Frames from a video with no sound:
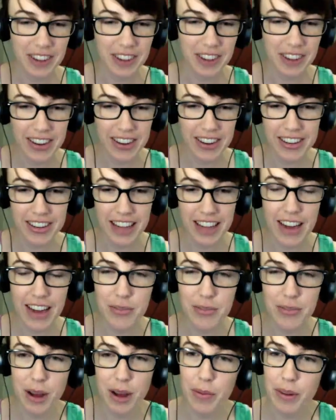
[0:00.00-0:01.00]
and that's why
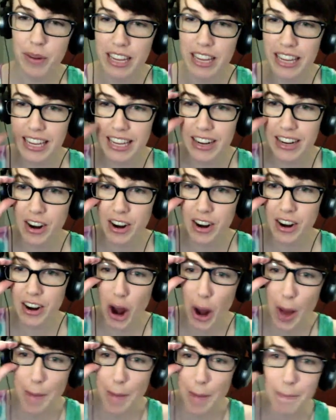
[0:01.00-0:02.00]
we're here on a
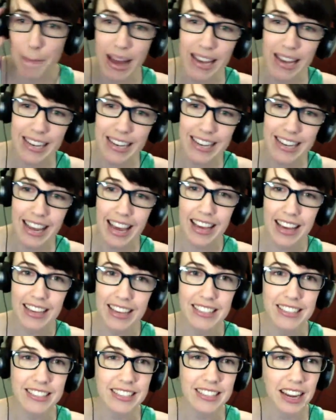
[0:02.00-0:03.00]
Monday
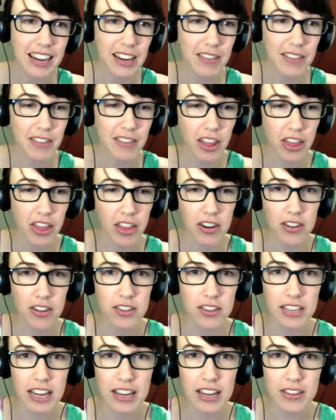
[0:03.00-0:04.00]
instead of a Thursday.
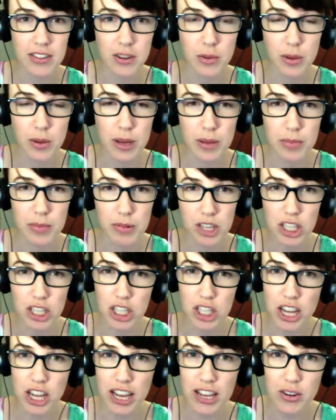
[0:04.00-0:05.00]
So we appreciate
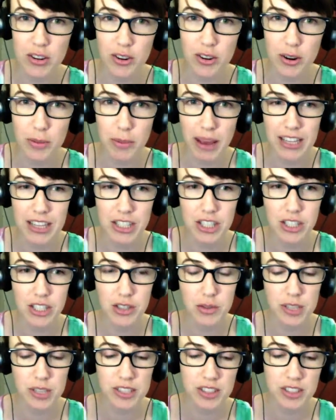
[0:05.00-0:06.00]
your patience with
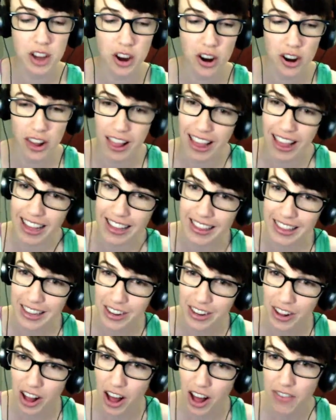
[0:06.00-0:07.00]
our little
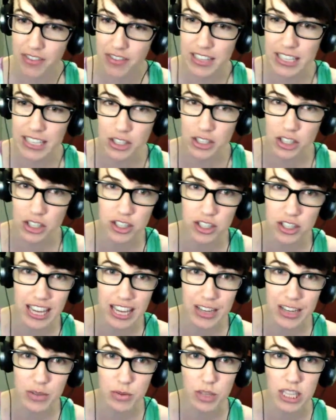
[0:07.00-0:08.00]
off-kilter
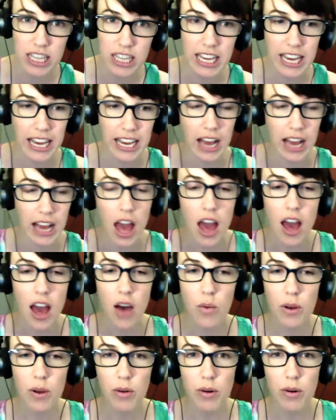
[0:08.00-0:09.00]
scheduling. We
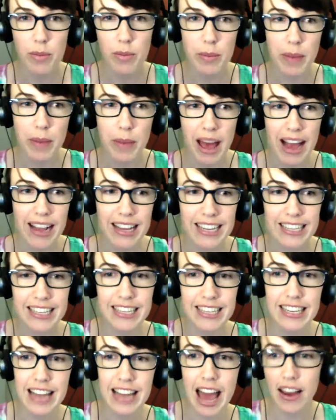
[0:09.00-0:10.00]
will be back
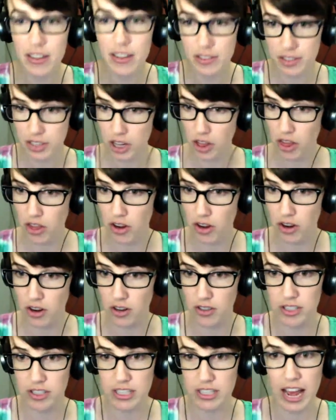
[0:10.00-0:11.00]
next
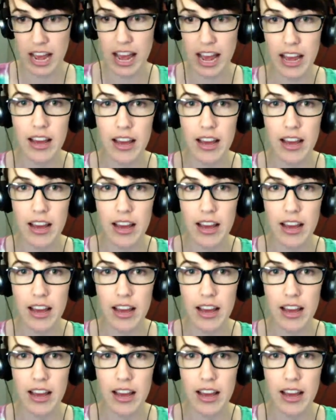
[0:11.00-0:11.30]
Thursday